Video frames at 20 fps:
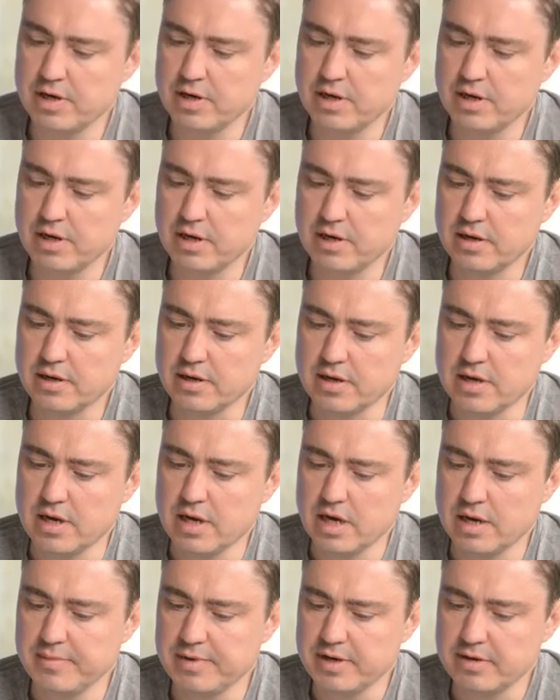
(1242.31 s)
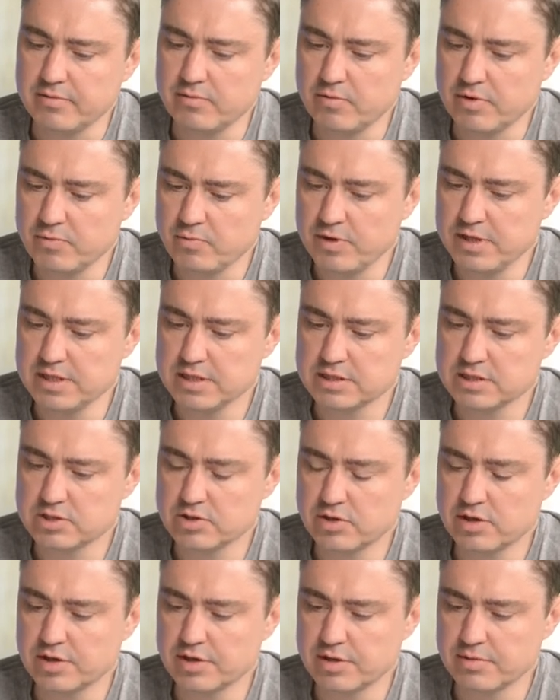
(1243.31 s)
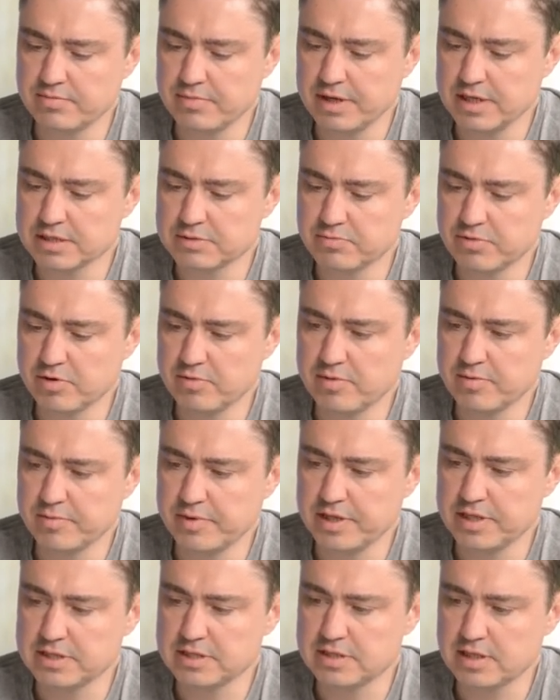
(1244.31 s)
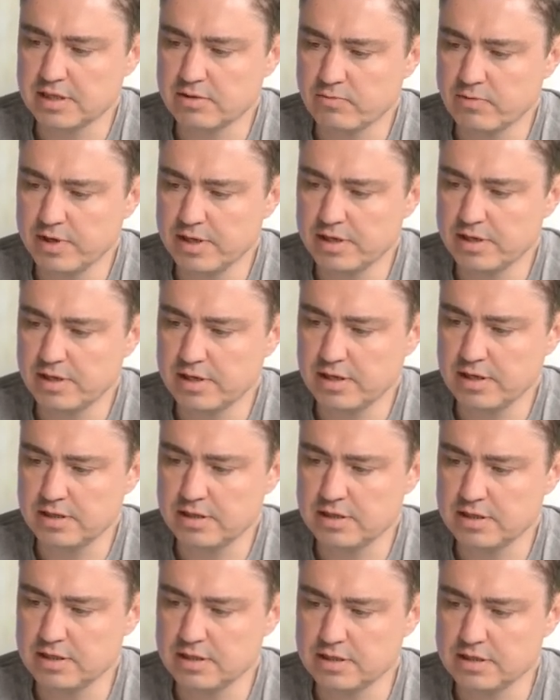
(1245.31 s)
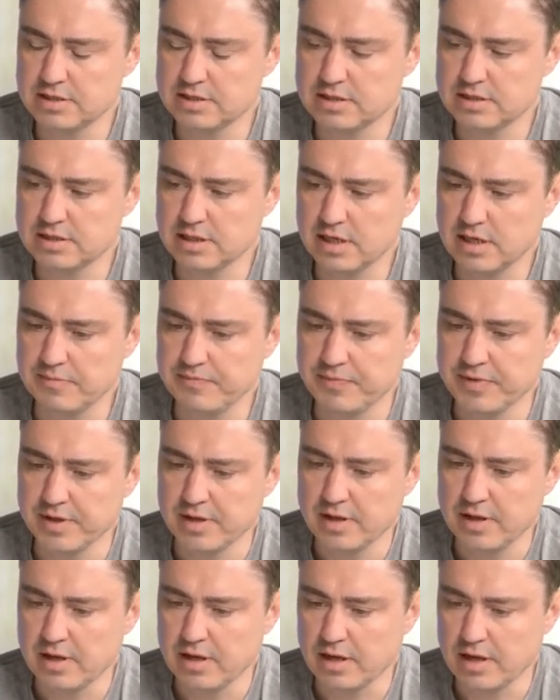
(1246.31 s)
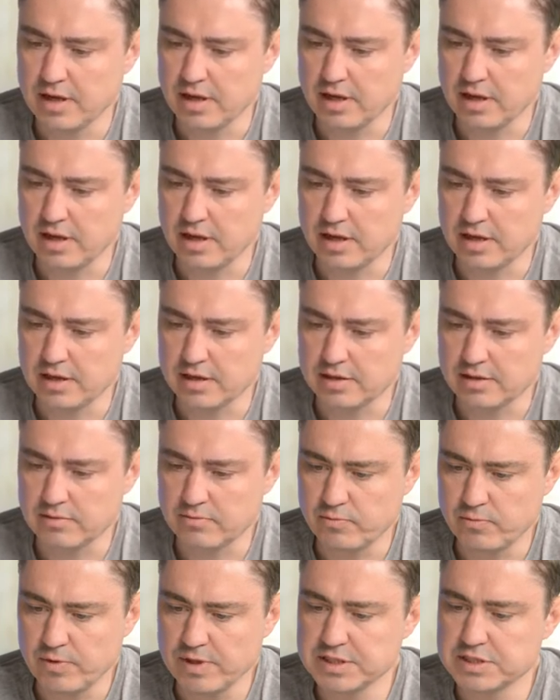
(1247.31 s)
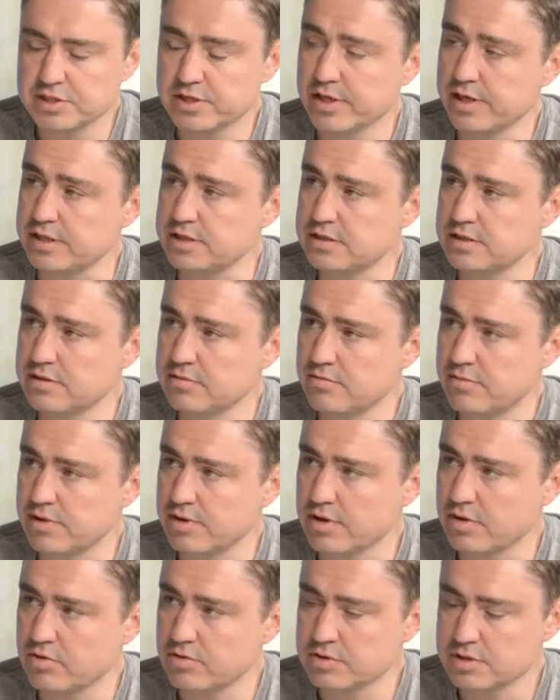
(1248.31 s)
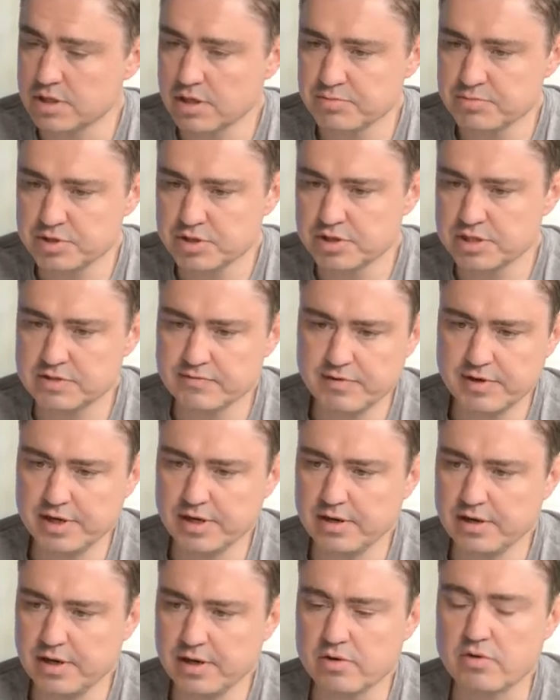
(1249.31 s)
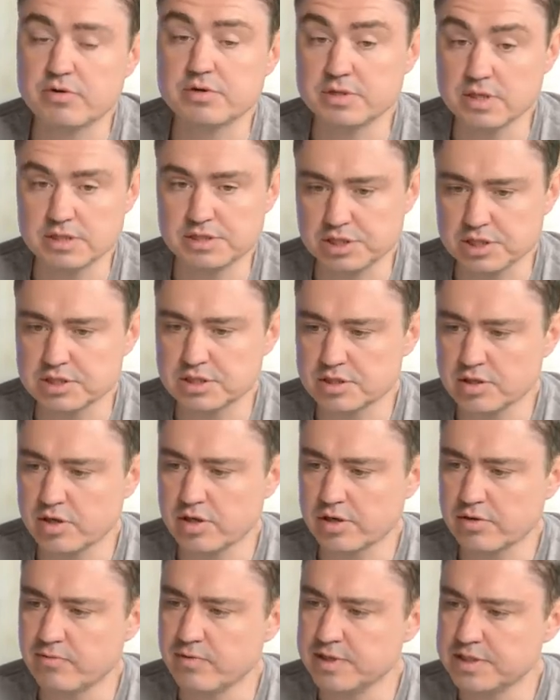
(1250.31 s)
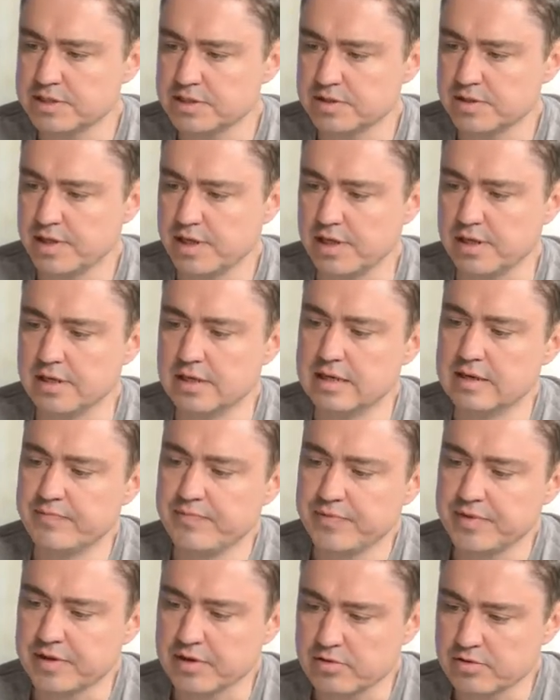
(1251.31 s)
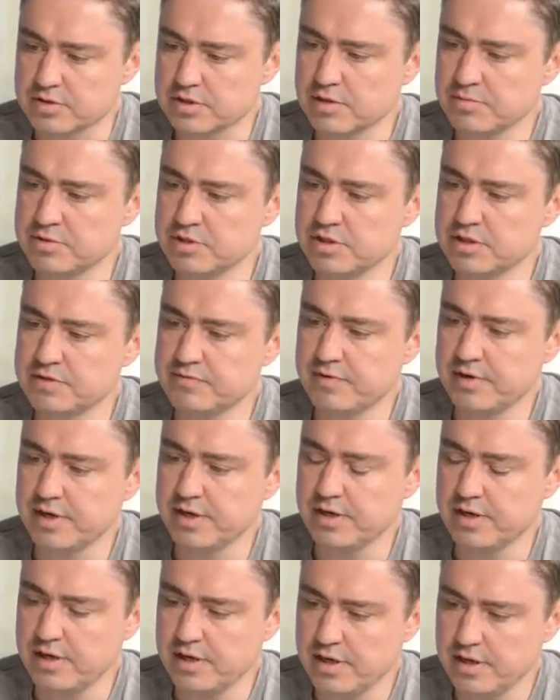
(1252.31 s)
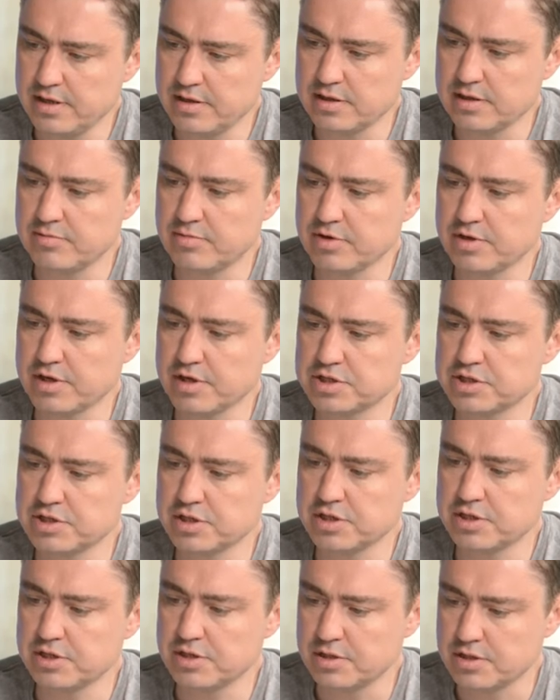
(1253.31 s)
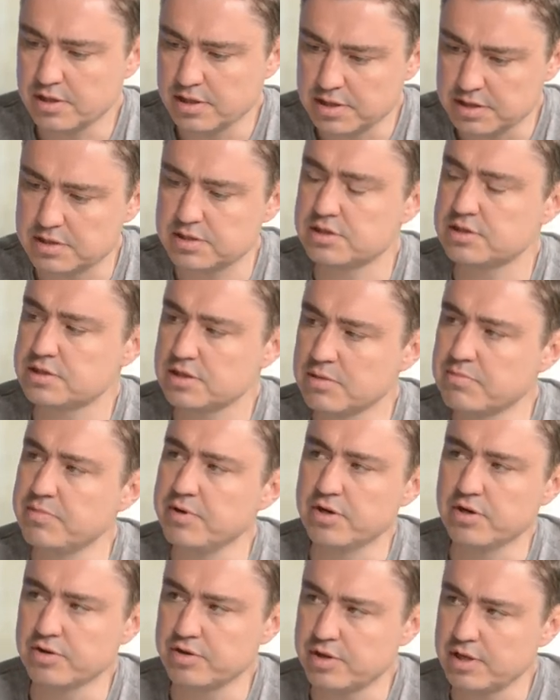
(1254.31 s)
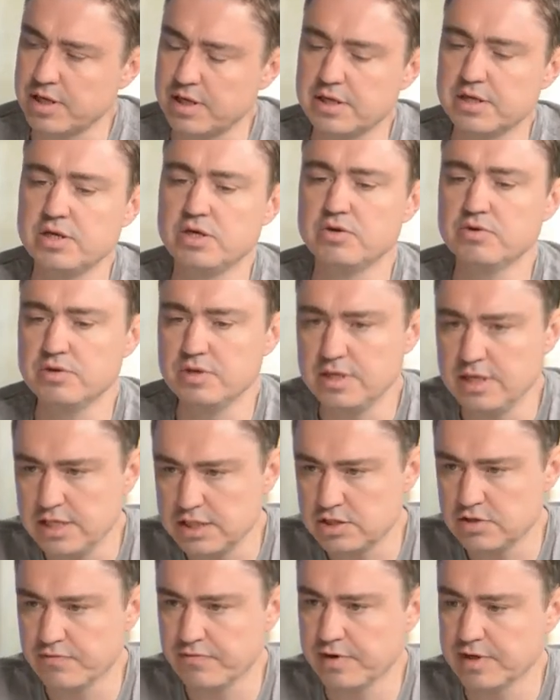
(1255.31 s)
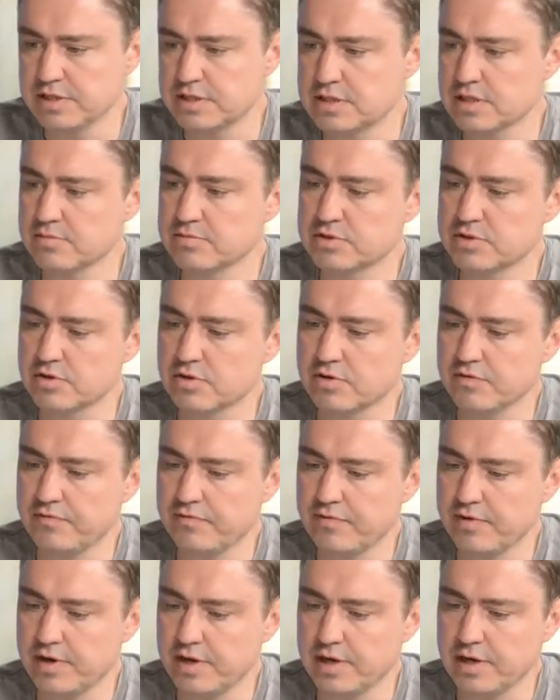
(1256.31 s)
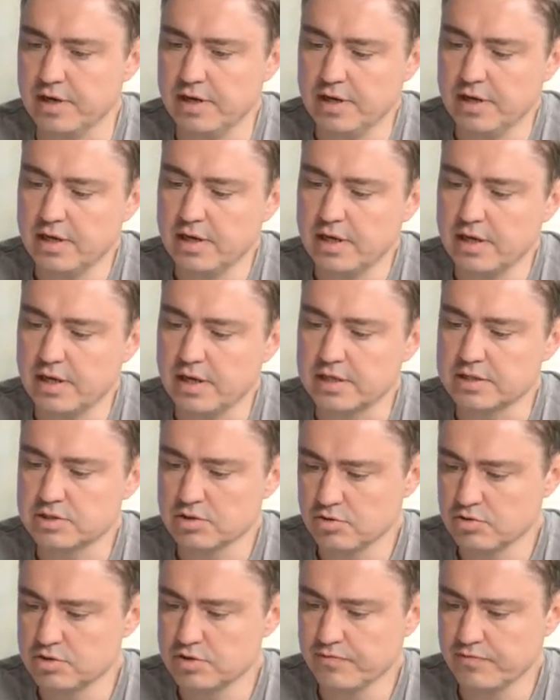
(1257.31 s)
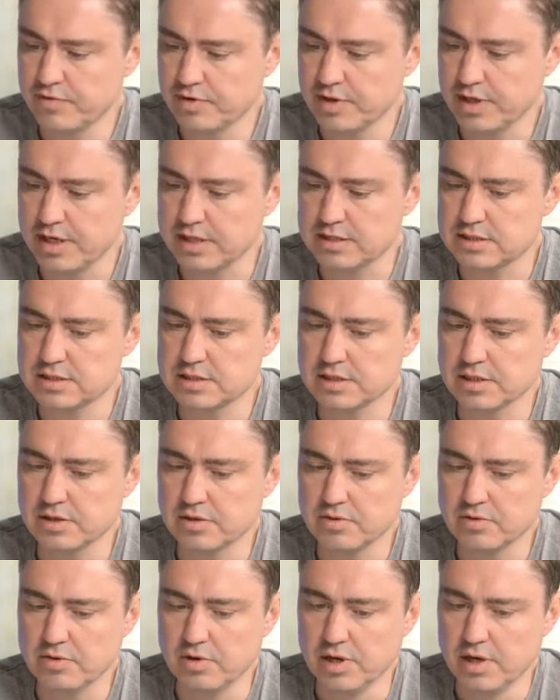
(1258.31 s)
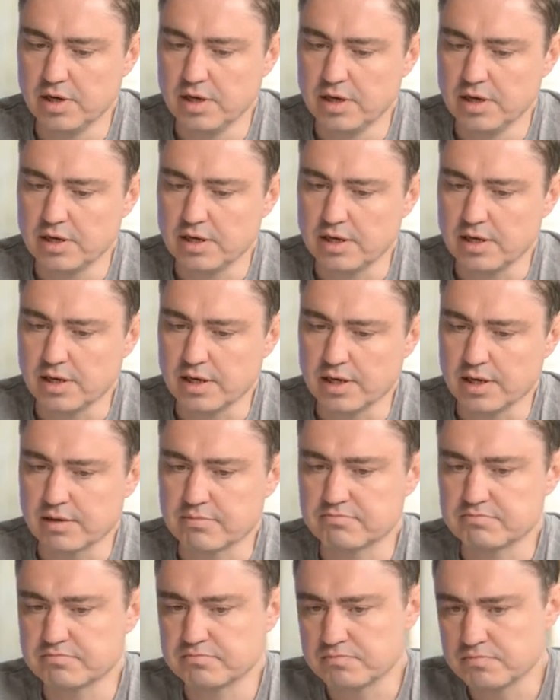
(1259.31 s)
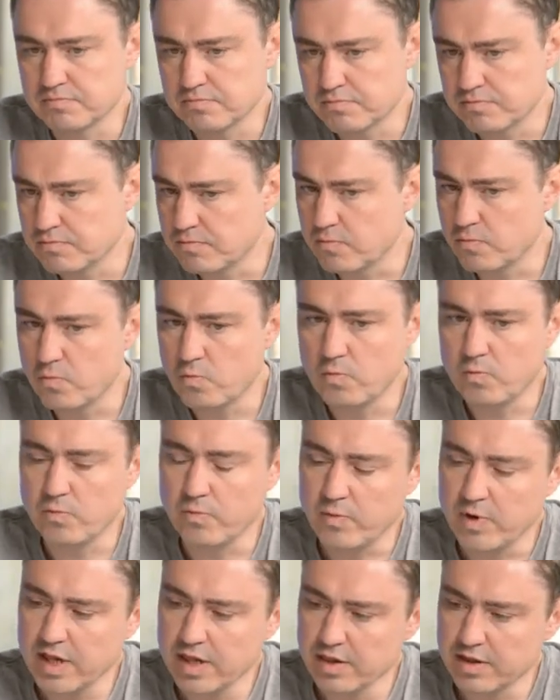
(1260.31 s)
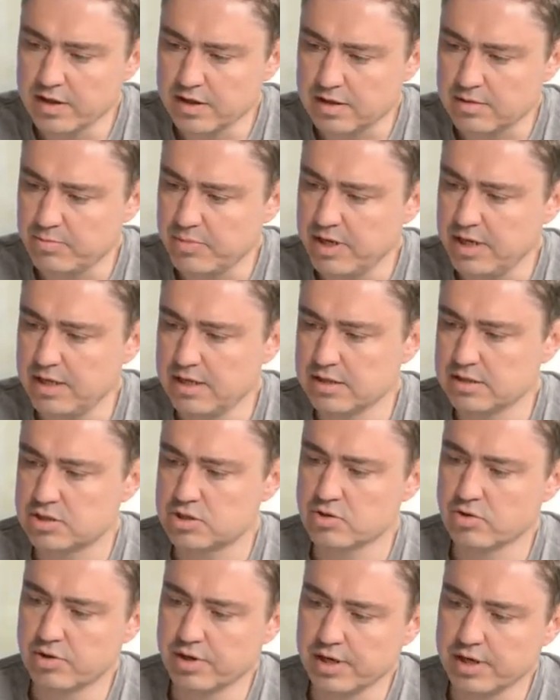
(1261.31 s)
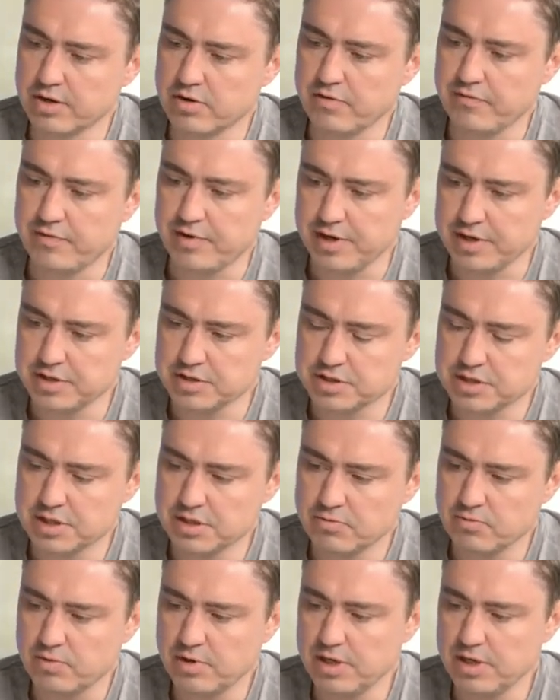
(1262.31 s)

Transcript: Uh, I mean, with wind and solar, the biggest problem is that when it is um, uh, winter night, the consumption is very high, or just dark winter day. The consumption is very high. The production is simply not there. You need to find some sort of uh, solution for that. So. Uh, will it be storing of hydrogen?